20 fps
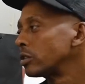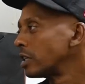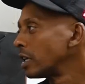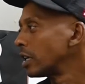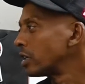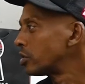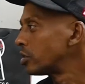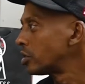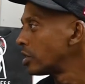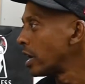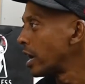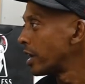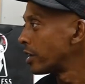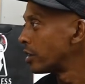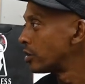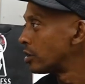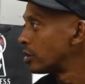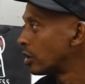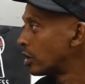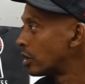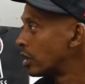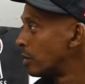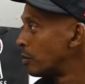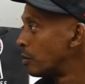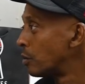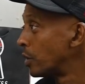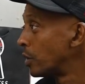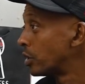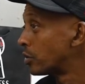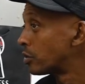take a shot at you a
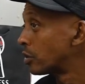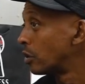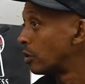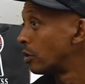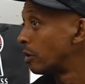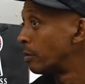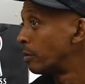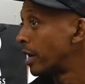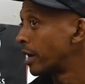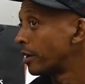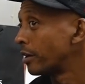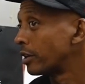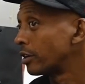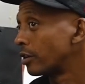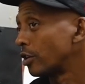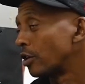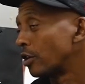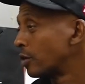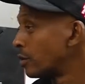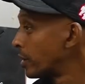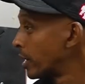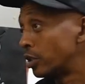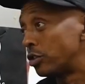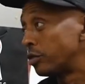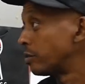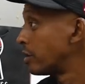couple weeks ago about a girl that you're